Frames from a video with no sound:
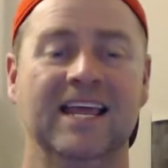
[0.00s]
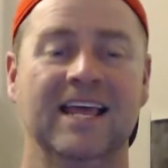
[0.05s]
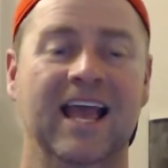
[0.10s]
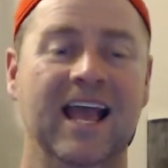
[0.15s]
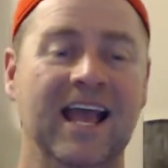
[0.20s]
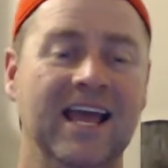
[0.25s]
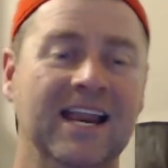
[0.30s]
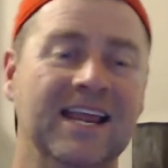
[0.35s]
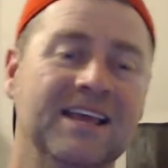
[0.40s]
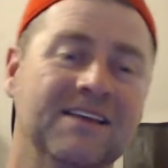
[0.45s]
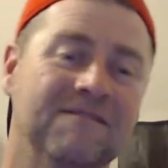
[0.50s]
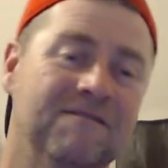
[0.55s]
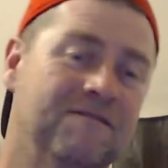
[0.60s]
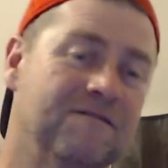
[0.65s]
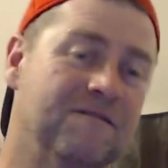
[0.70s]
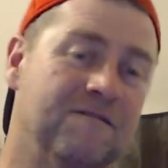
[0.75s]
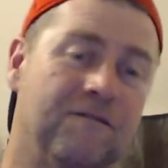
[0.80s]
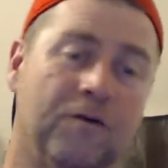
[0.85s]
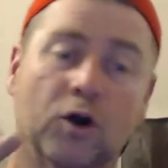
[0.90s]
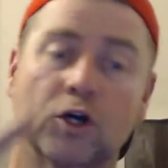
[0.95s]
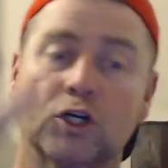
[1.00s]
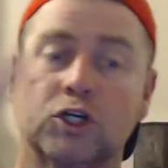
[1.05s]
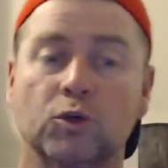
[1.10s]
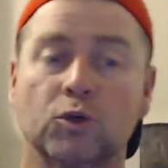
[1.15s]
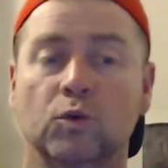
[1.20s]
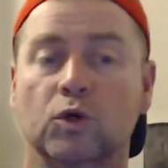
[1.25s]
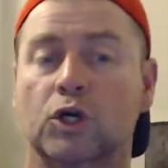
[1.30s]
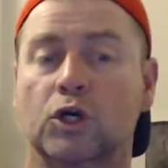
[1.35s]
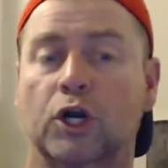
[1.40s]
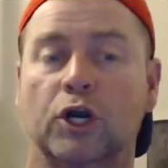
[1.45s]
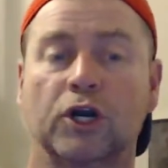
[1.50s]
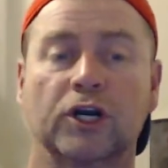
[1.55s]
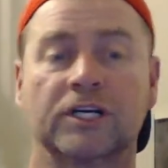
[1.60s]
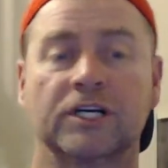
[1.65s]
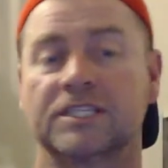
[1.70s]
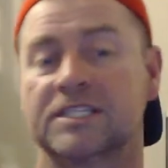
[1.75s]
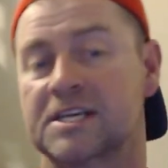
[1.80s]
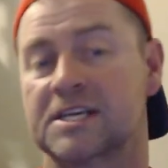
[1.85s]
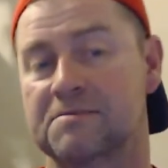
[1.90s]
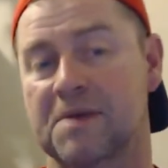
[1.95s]
Any virtual
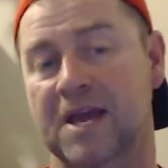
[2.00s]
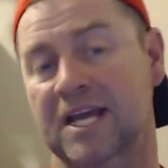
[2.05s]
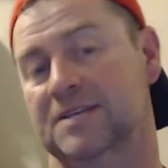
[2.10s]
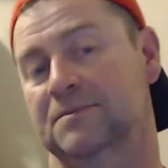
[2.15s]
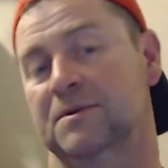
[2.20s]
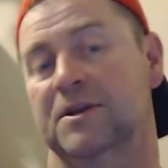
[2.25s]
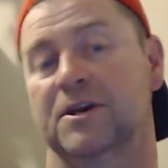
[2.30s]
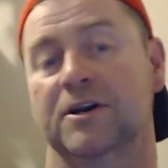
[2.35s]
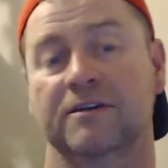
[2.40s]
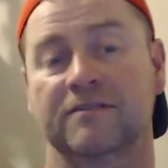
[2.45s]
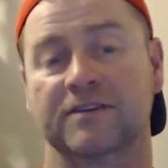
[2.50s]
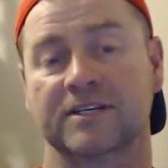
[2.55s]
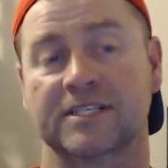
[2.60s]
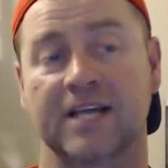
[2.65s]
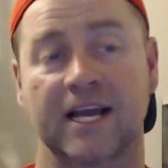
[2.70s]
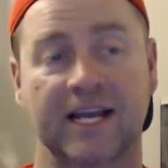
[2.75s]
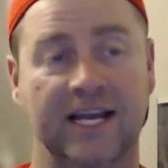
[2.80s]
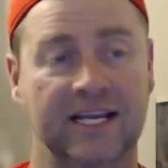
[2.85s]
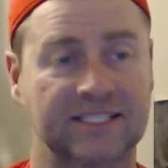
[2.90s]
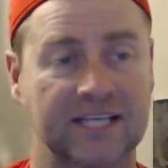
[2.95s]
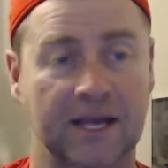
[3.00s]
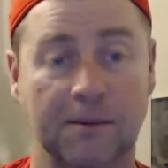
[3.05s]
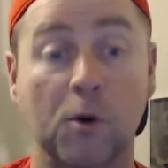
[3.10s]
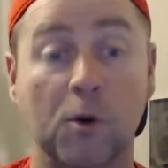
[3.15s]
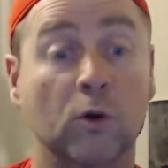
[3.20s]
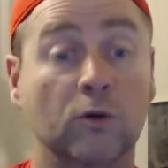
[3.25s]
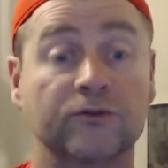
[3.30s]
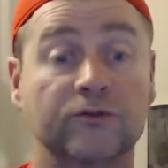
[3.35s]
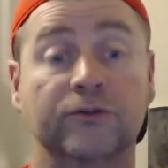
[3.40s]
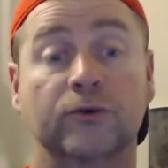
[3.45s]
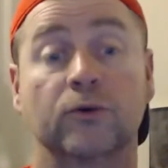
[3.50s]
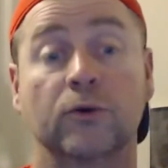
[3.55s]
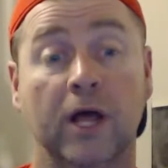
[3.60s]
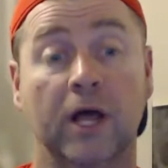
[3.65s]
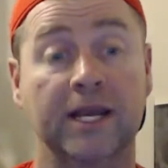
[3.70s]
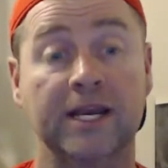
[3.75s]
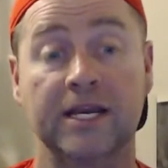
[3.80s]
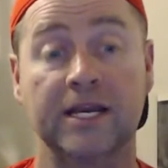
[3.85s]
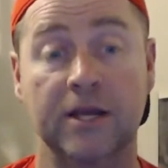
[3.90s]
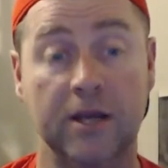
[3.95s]
currency makes me nervous. I guess I'm old school.
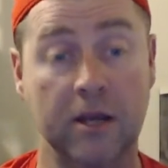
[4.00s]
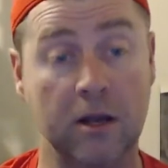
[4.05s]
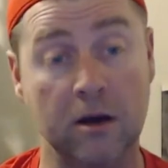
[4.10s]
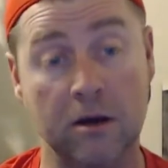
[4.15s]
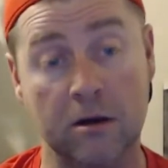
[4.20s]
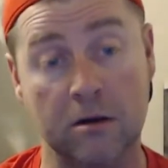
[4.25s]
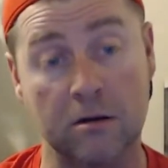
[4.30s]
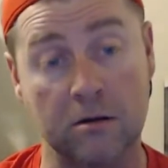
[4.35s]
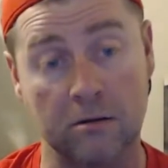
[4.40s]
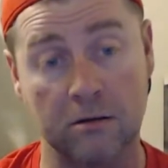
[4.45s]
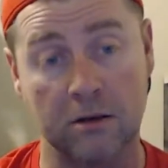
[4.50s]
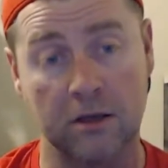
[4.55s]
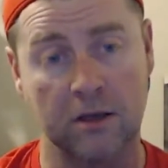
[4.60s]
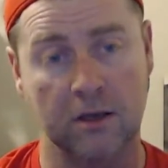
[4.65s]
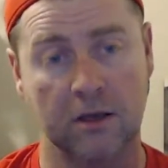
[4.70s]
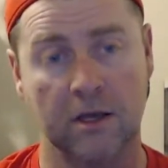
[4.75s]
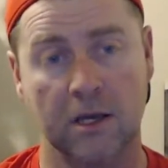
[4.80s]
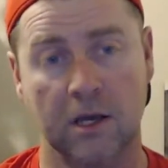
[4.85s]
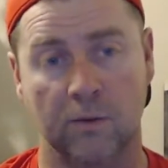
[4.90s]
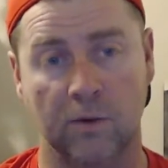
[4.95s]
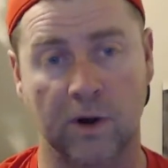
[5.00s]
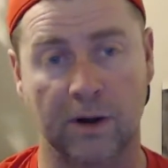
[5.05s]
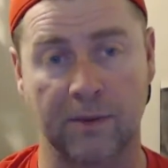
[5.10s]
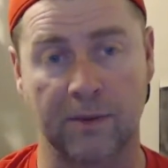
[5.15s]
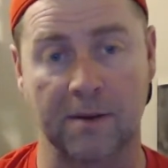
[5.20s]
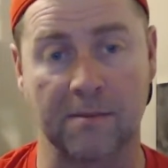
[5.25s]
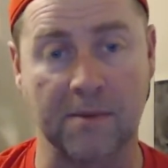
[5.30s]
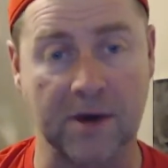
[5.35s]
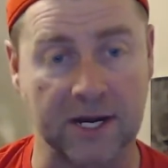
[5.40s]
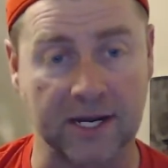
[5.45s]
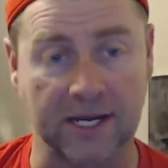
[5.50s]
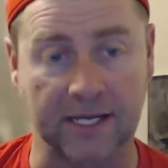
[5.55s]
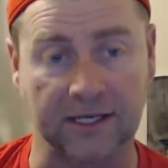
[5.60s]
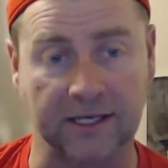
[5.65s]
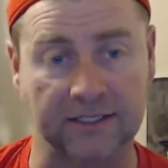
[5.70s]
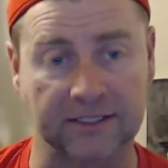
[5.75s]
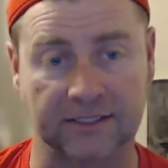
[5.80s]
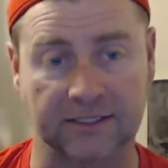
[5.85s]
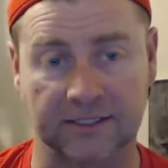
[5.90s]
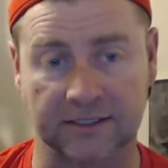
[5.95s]
I need to know where my money
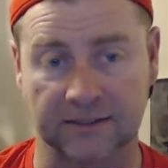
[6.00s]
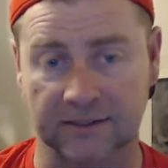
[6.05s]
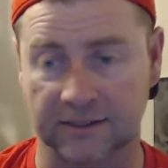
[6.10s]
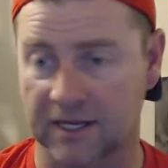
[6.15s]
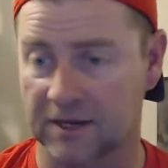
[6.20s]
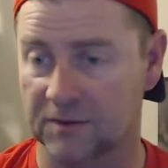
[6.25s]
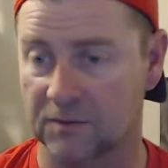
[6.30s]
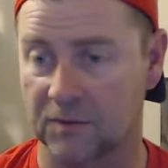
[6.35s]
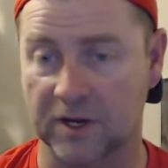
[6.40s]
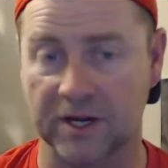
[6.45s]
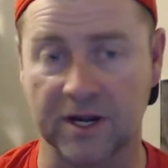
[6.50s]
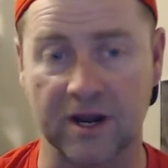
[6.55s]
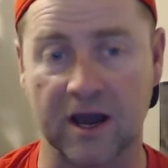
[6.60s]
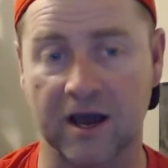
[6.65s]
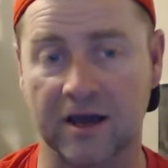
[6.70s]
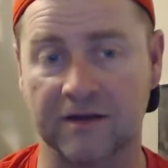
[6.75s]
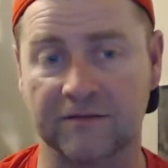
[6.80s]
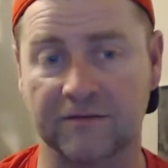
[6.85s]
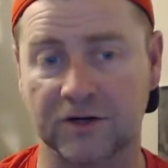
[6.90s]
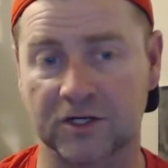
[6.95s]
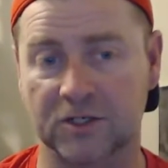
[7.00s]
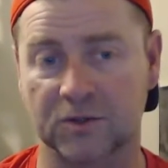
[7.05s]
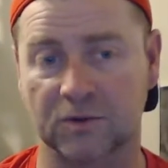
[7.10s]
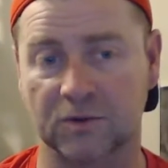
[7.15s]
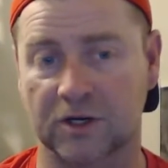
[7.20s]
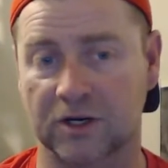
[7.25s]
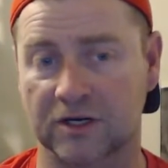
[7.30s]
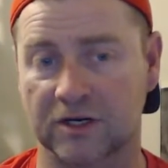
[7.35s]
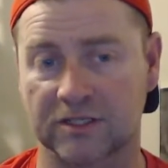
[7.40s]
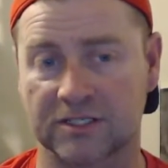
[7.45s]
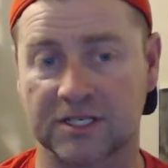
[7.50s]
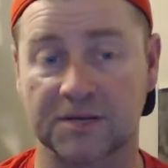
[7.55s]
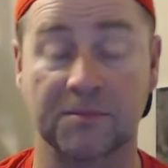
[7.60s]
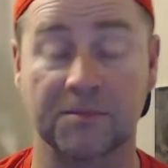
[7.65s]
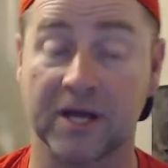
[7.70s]
is and whatnot. Virtual currency.